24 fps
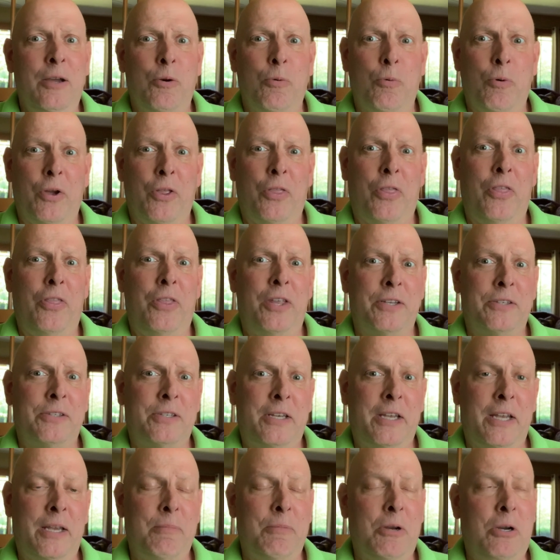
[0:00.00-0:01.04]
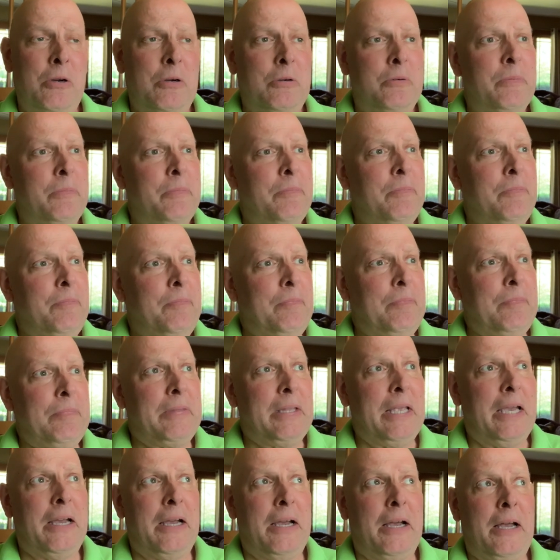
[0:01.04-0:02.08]
With this chemo,
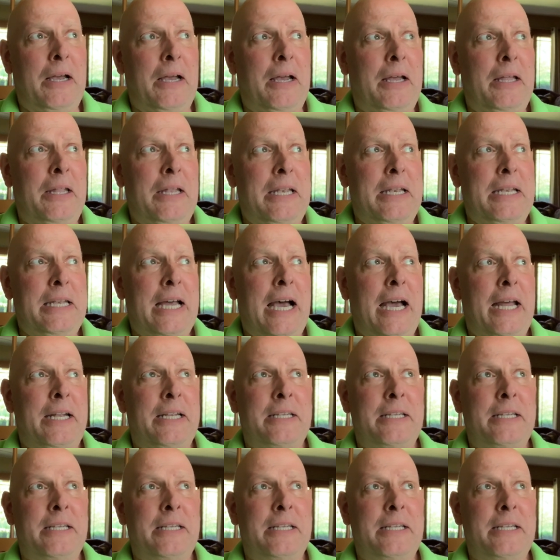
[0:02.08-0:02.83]
not